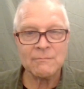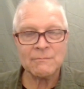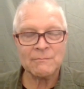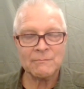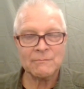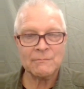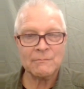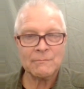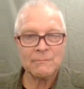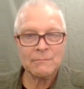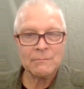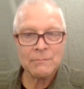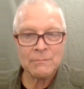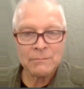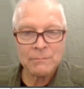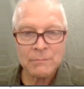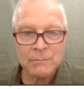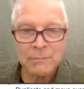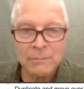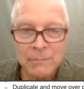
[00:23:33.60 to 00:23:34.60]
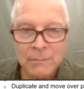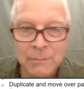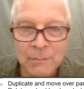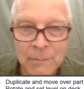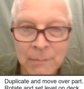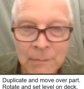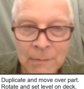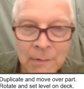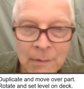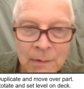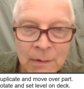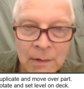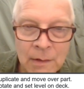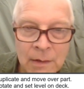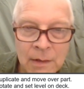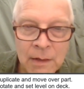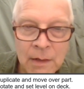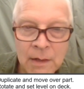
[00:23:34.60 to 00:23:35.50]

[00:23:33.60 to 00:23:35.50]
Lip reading: No one is speaking in this clip.